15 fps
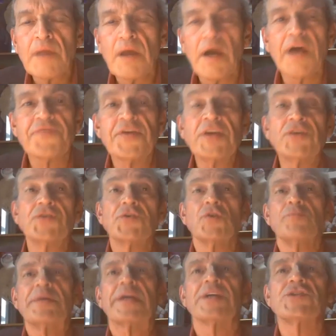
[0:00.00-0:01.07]
I think you do,
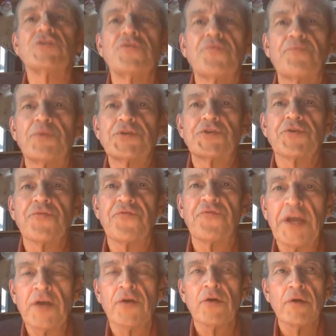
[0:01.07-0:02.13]
because you've put your
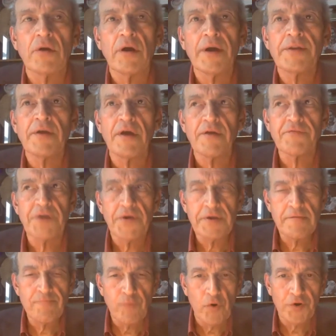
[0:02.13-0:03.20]
finger on a very
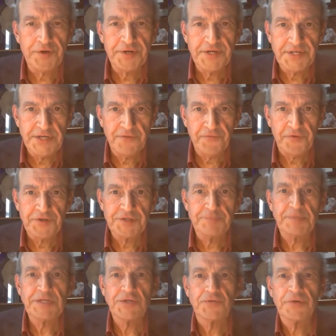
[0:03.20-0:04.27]
important difference
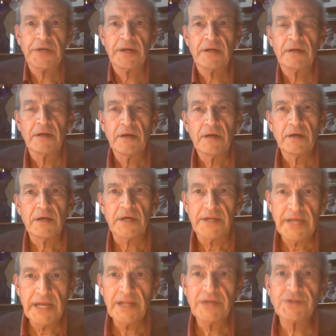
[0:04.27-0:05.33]
between
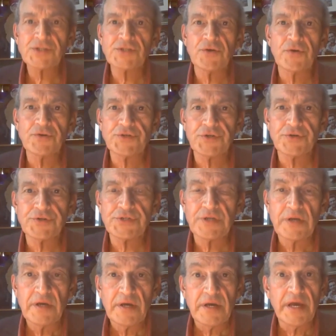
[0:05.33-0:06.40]
Canadian soldiers
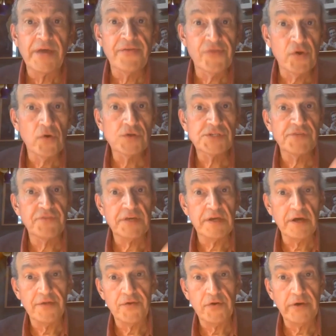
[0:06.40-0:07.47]
and those of the
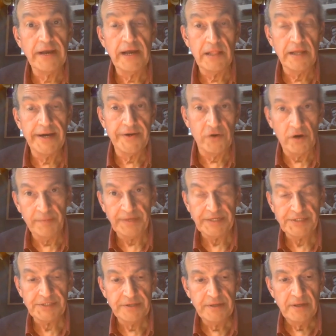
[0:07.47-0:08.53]
other Allied
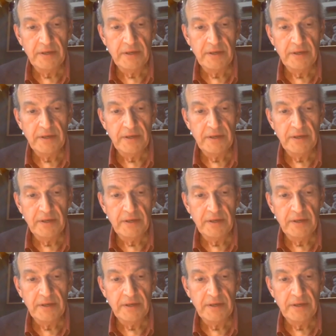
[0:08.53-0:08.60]
armies.